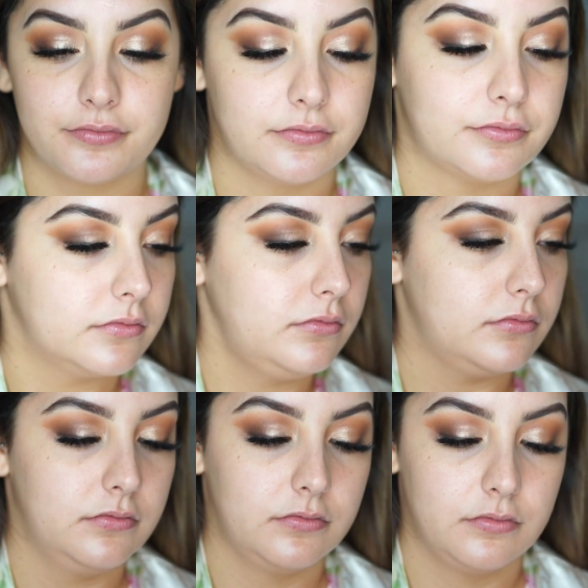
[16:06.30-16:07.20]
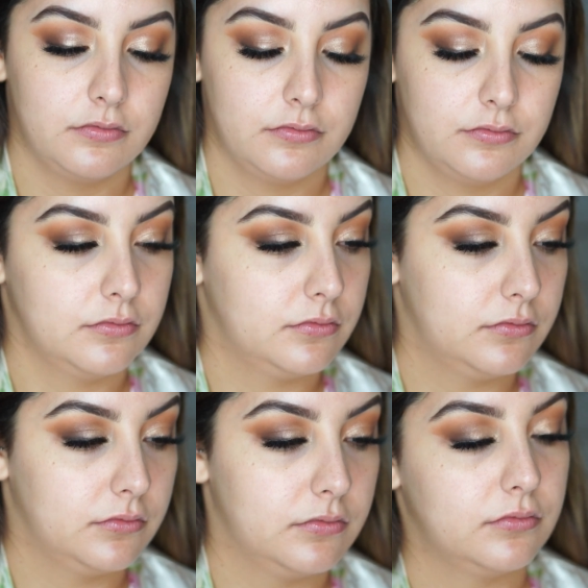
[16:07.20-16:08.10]
like the CoverFX is a little
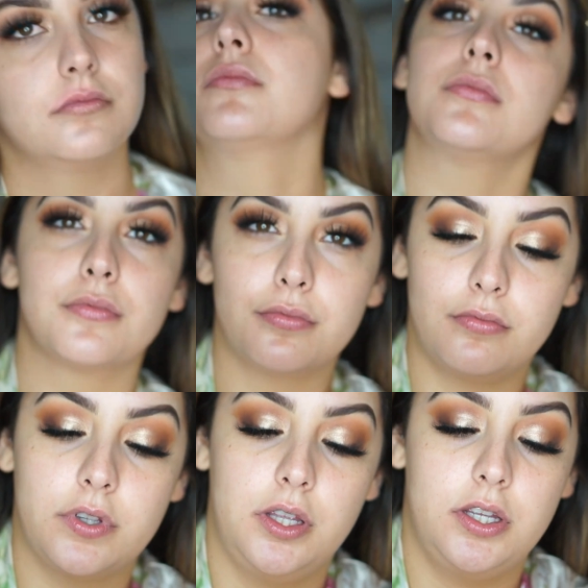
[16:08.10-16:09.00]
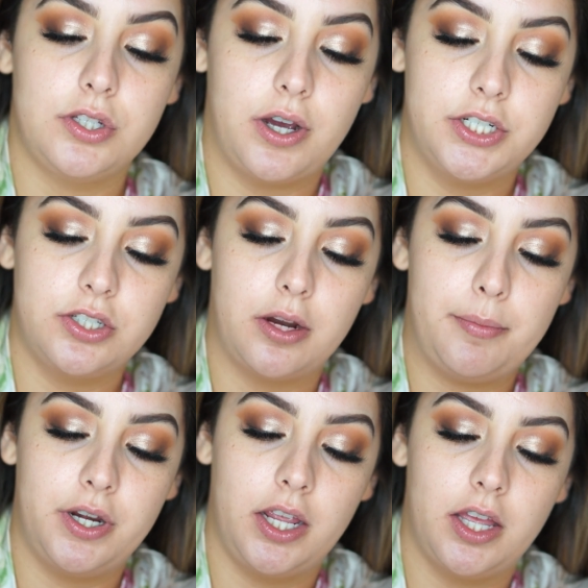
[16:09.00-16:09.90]
lighter, not lighter coverage, it's
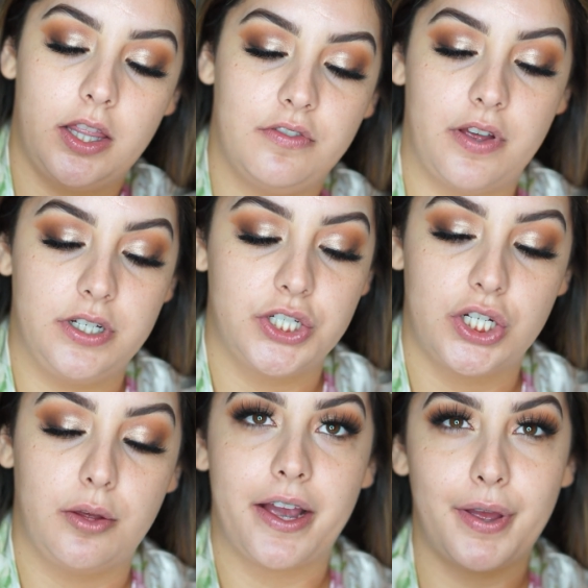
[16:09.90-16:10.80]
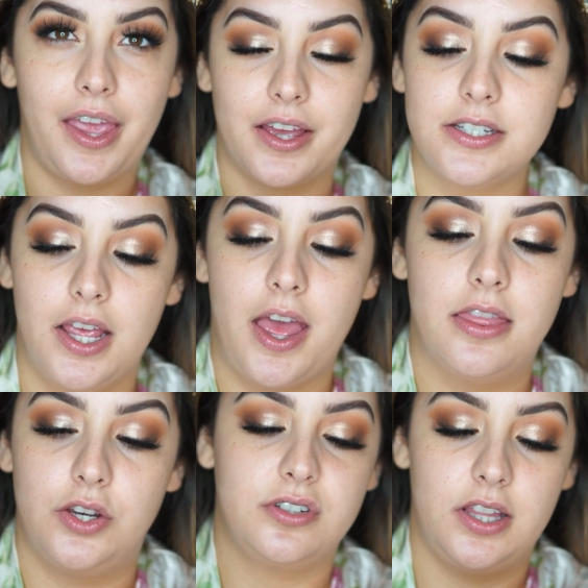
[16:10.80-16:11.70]
just a lighter consistency, where I feel
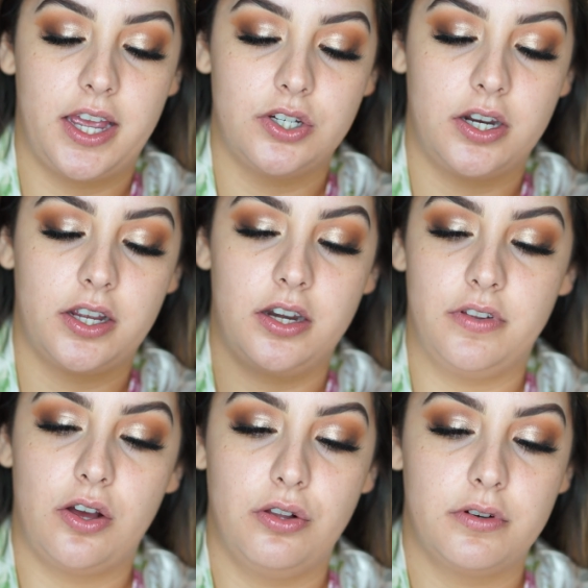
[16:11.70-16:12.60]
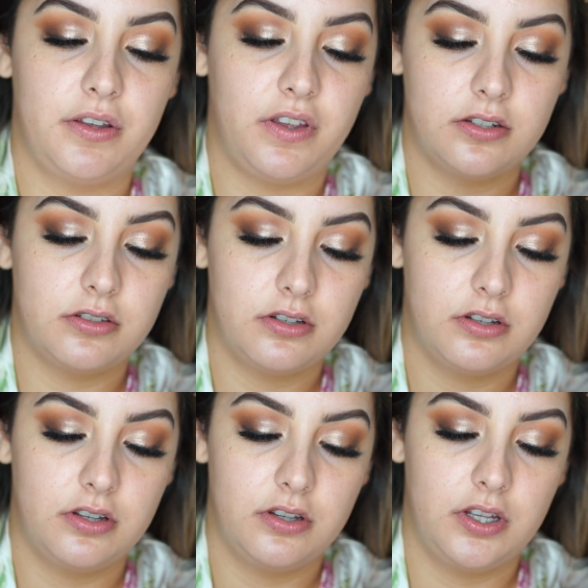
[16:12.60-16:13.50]
like the It Cosmetics
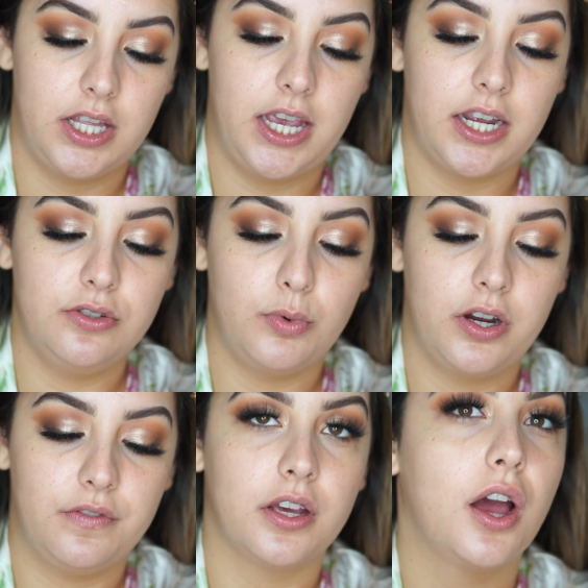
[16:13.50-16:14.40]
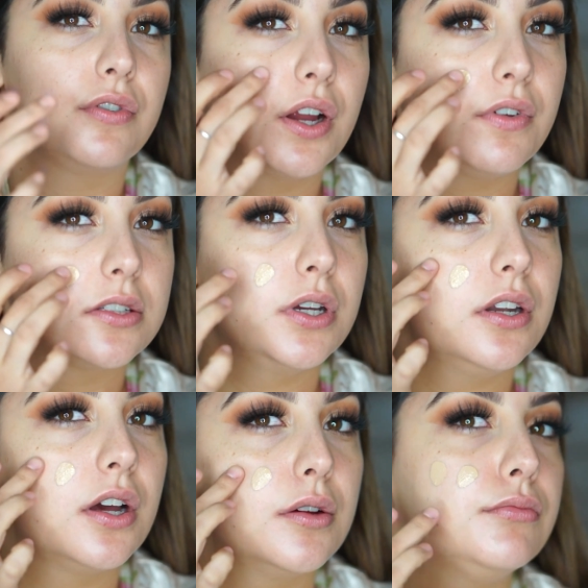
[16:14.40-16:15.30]
is a little thicker, which
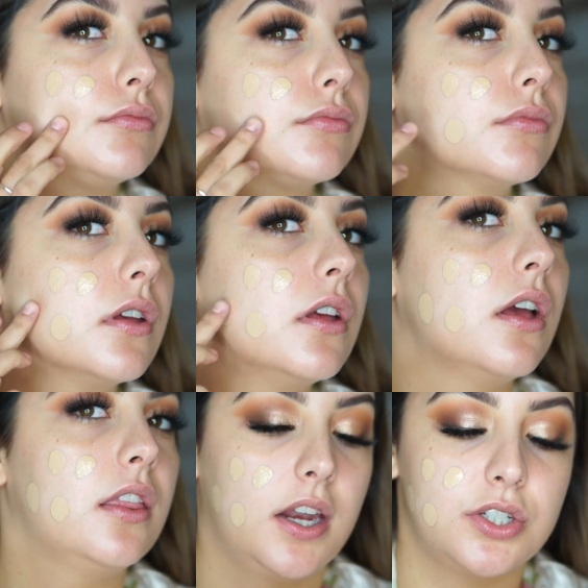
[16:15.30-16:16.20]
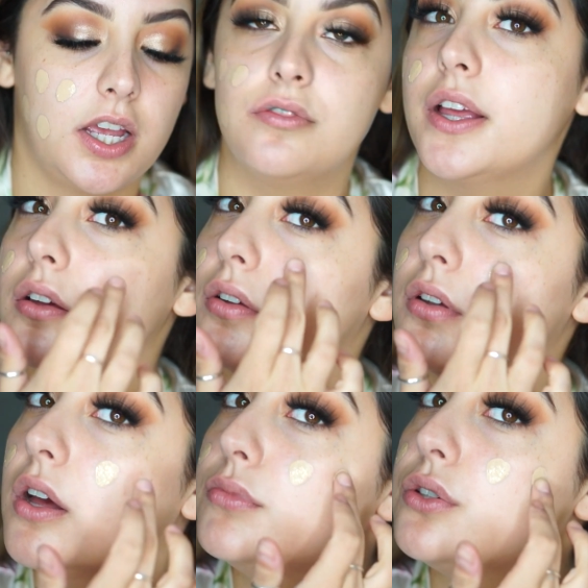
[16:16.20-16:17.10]
I kind of like
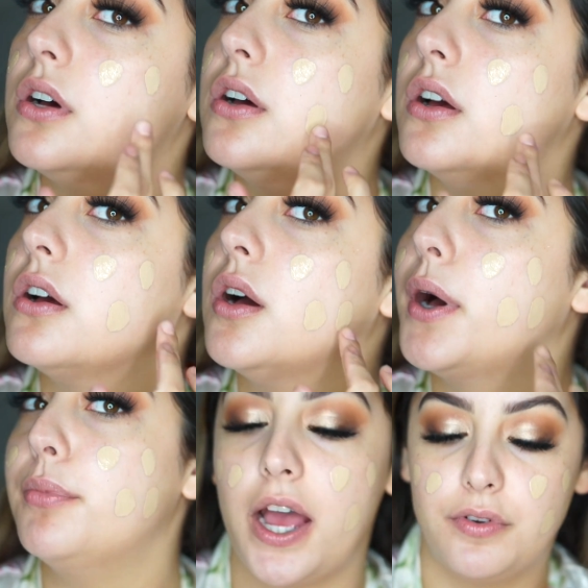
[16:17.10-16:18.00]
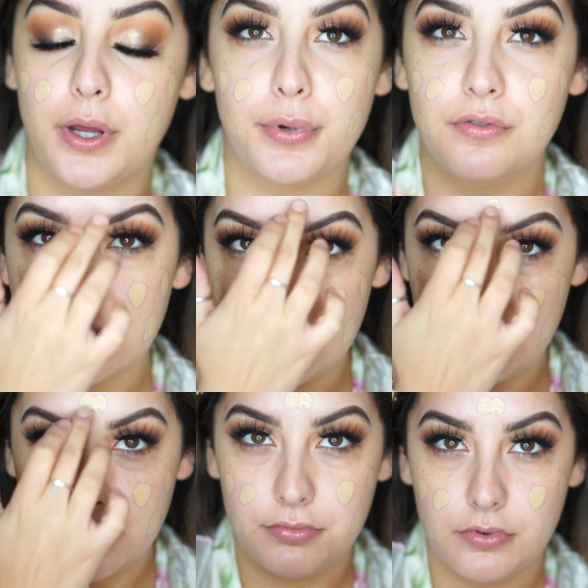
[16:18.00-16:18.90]
for foundation.
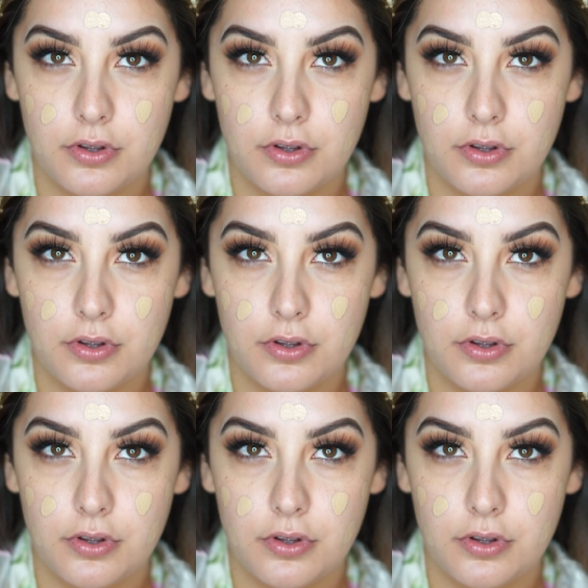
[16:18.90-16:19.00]
So I'm